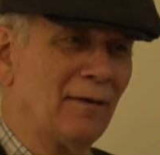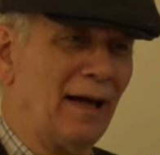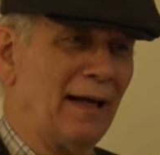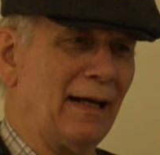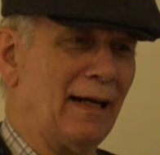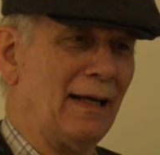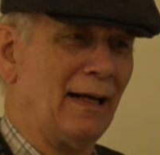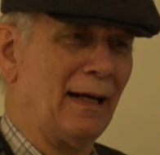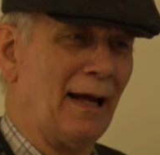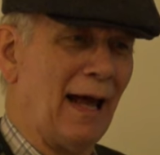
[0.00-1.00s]

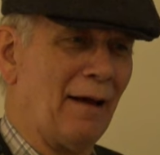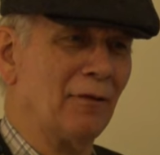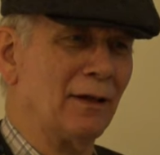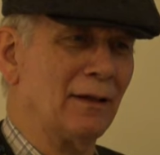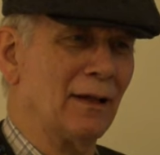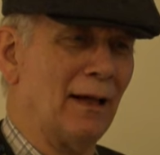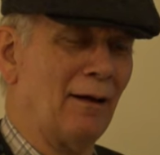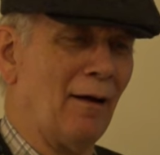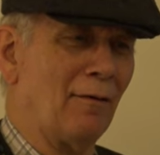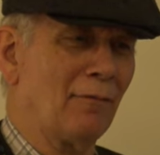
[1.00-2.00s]
any evidence
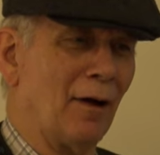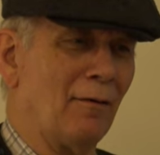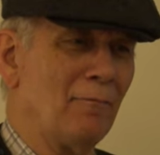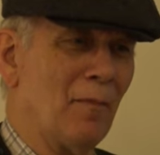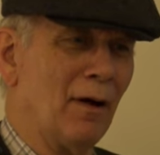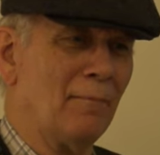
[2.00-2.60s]
of